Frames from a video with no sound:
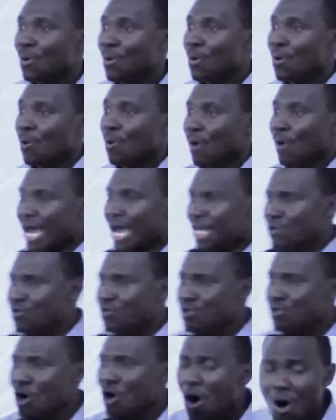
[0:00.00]
Where
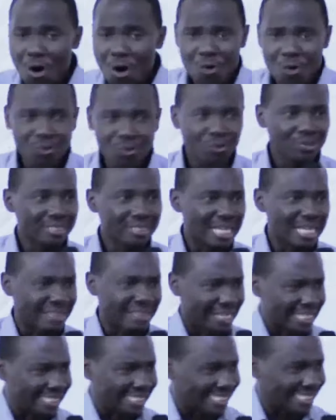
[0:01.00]
you know that
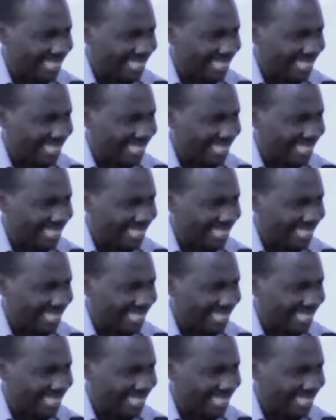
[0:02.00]
there is